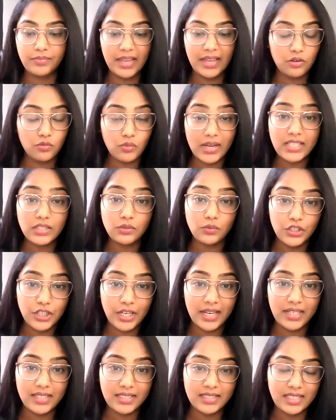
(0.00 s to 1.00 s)
advice which
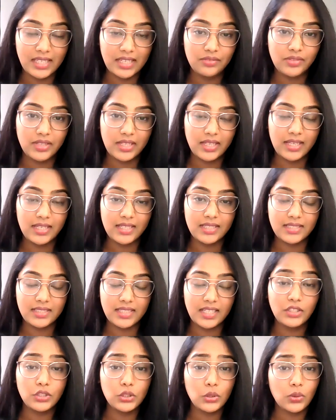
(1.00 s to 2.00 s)
I received is
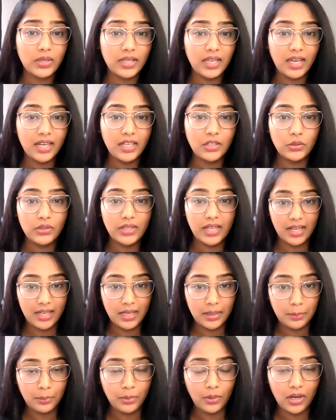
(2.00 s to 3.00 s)
it's okay to take a